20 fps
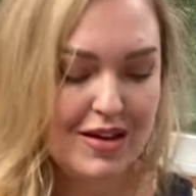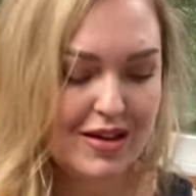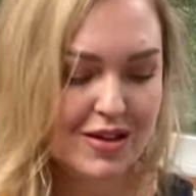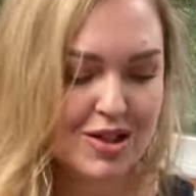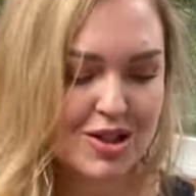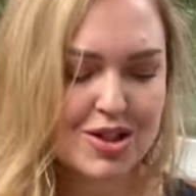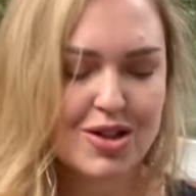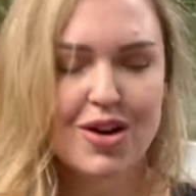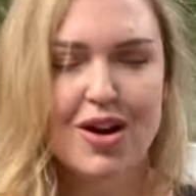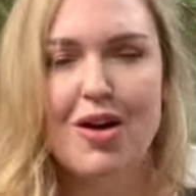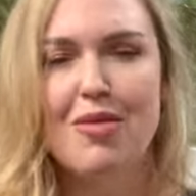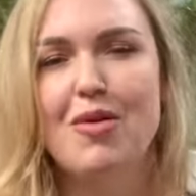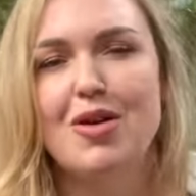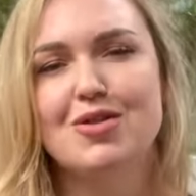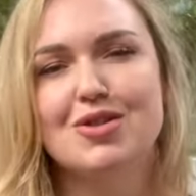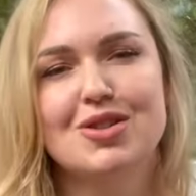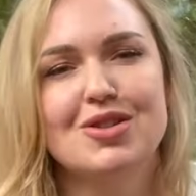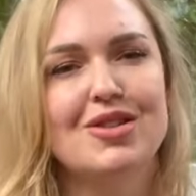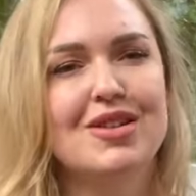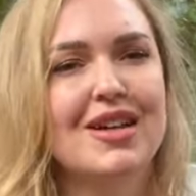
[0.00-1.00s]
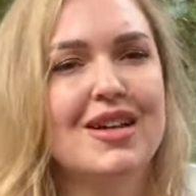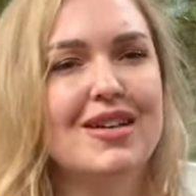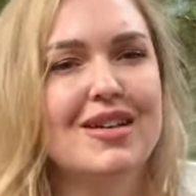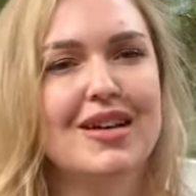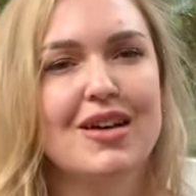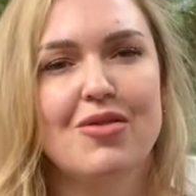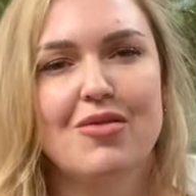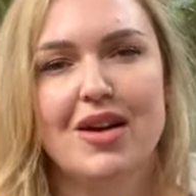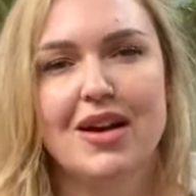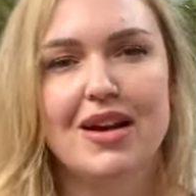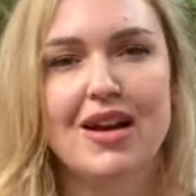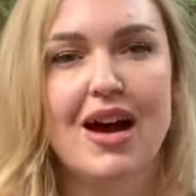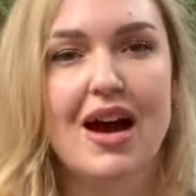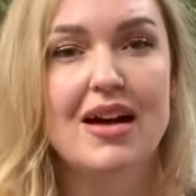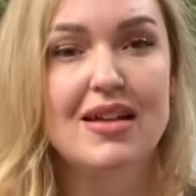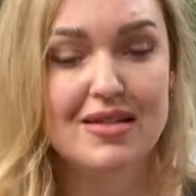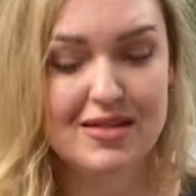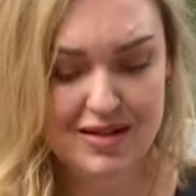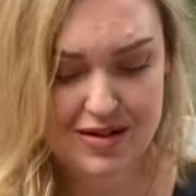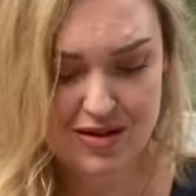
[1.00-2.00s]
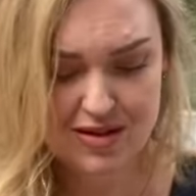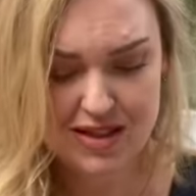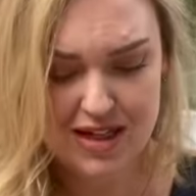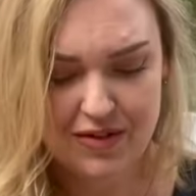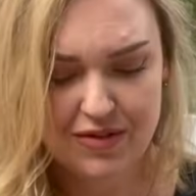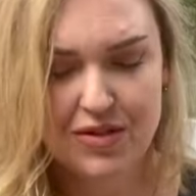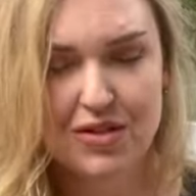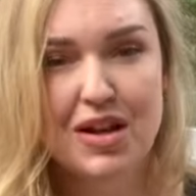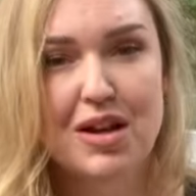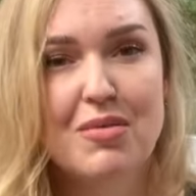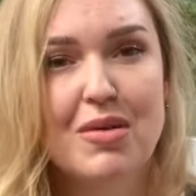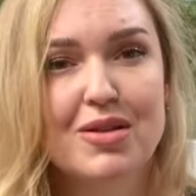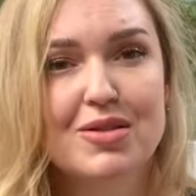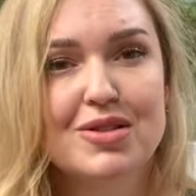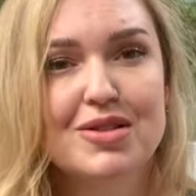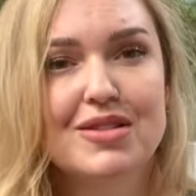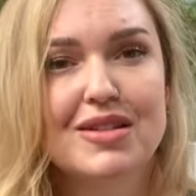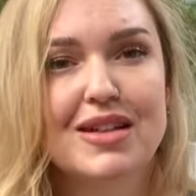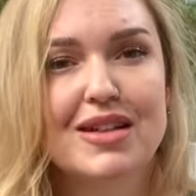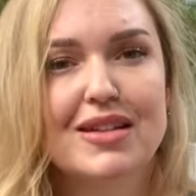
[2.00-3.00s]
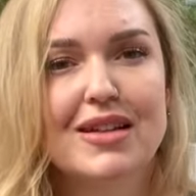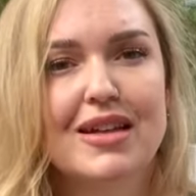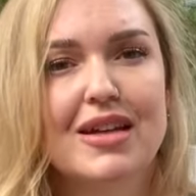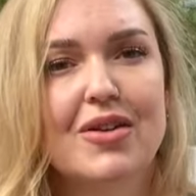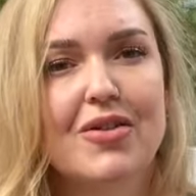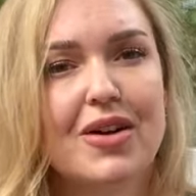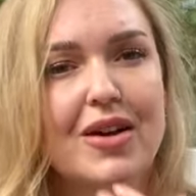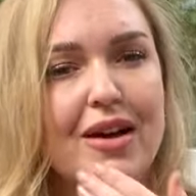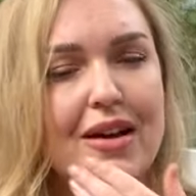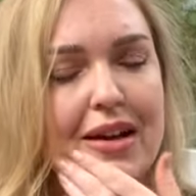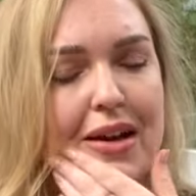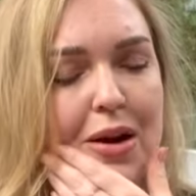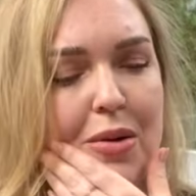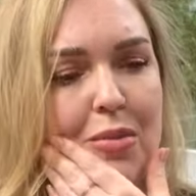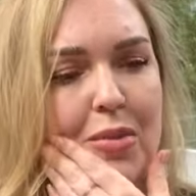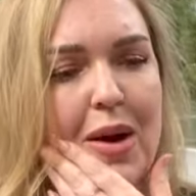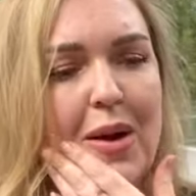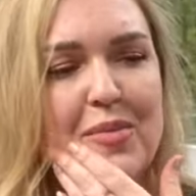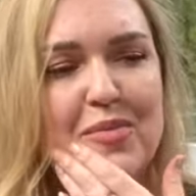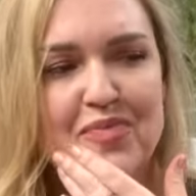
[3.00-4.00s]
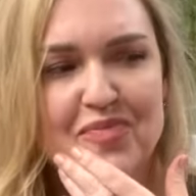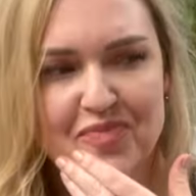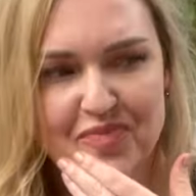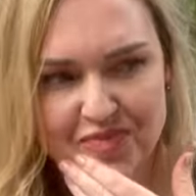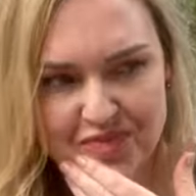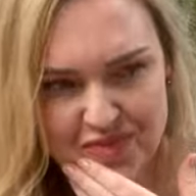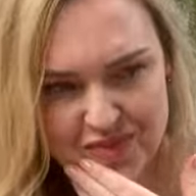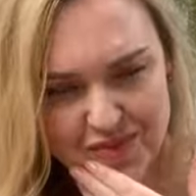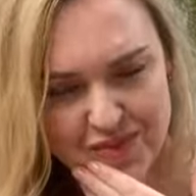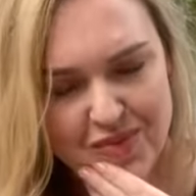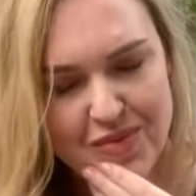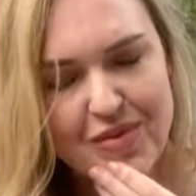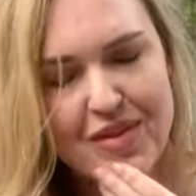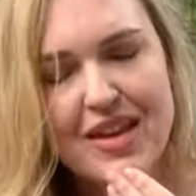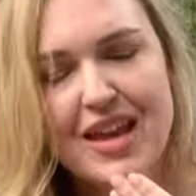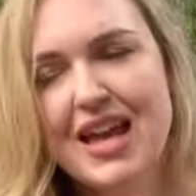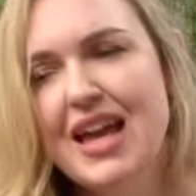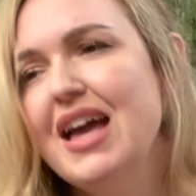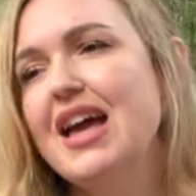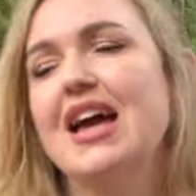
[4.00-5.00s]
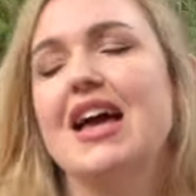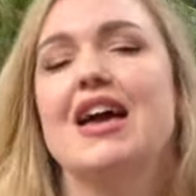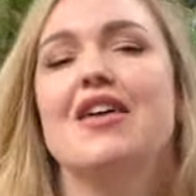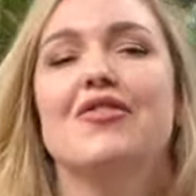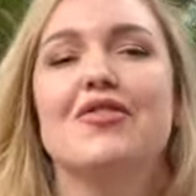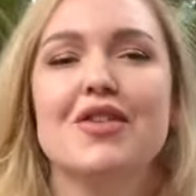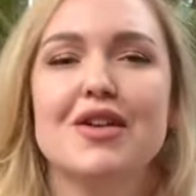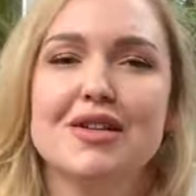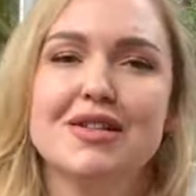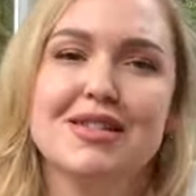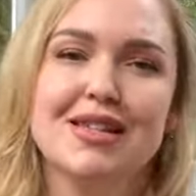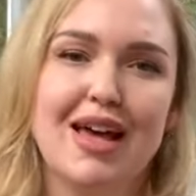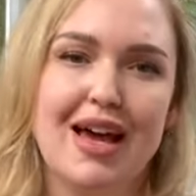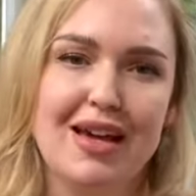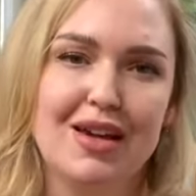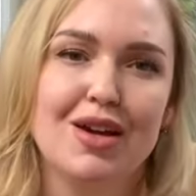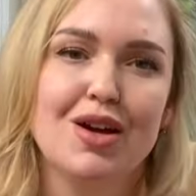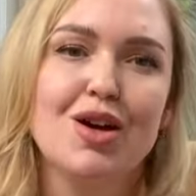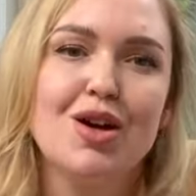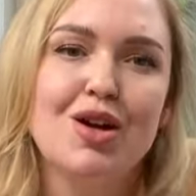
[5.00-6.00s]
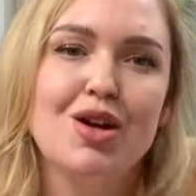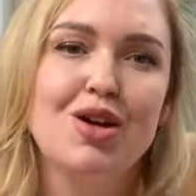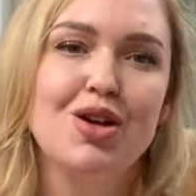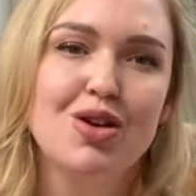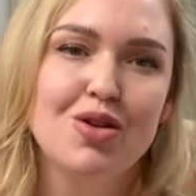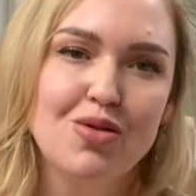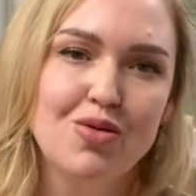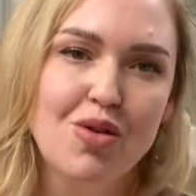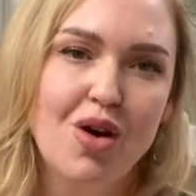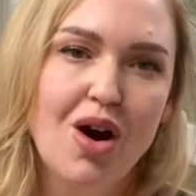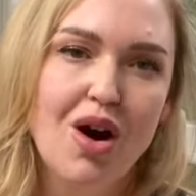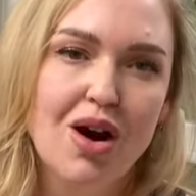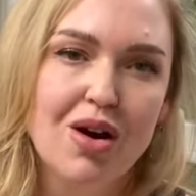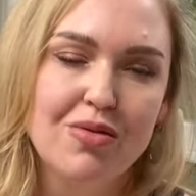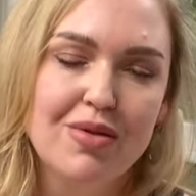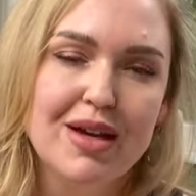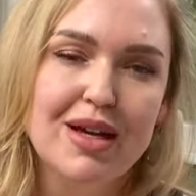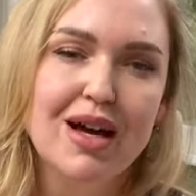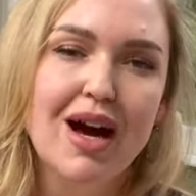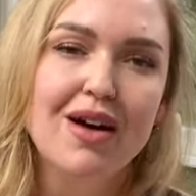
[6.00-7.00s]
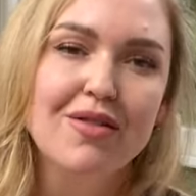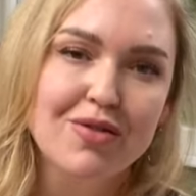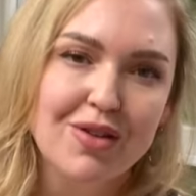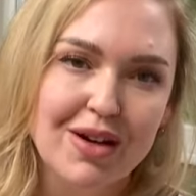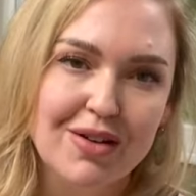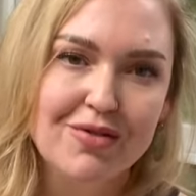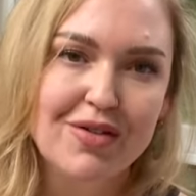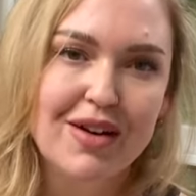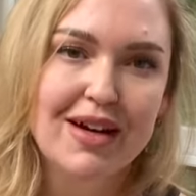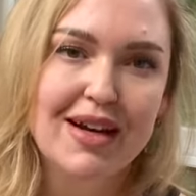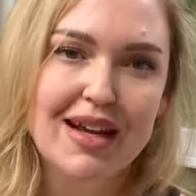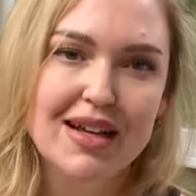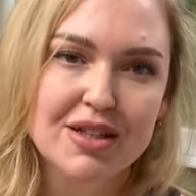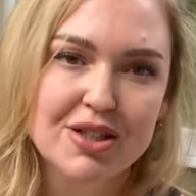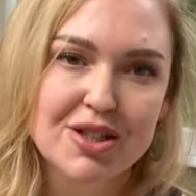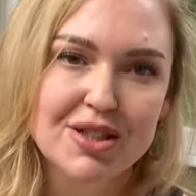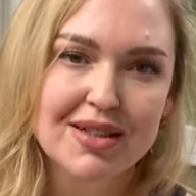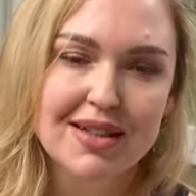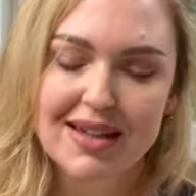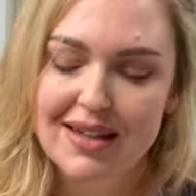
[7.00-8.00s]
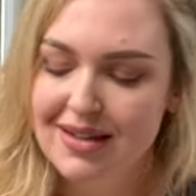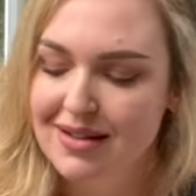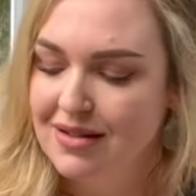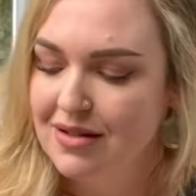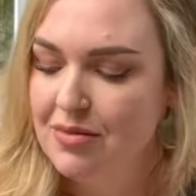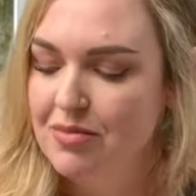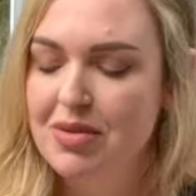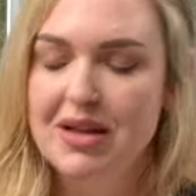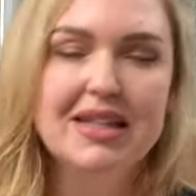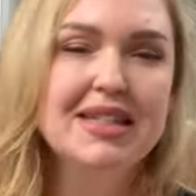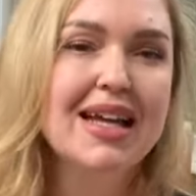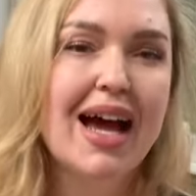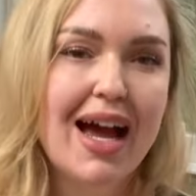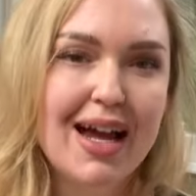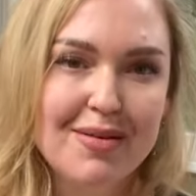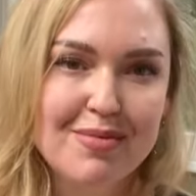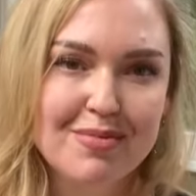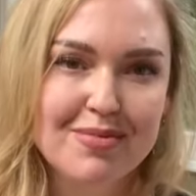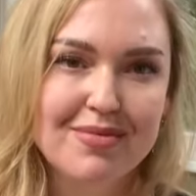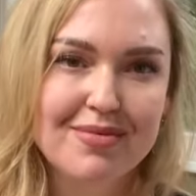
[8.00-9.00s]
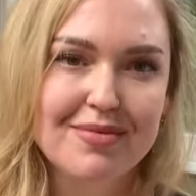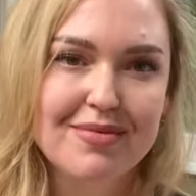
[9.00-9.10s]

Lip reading: sure, emotional healing, why not? There's definitely emotional healing going on here, but it feels like you are recovering financially, big time.